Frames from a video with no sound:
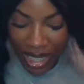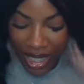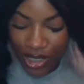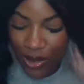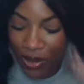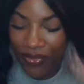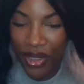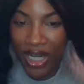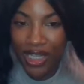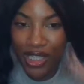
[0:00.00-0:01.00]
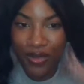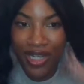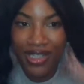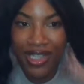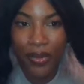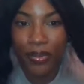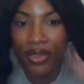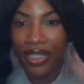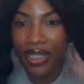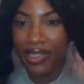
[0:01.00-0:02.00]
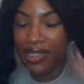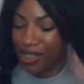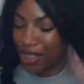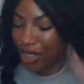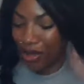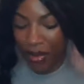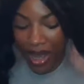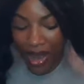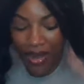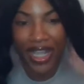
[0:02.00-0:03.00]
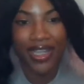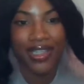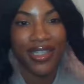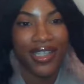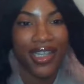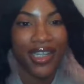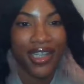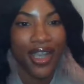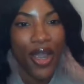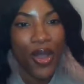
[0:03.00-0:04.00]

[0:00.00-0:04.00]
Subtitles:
So, if you're interested, please stick around and see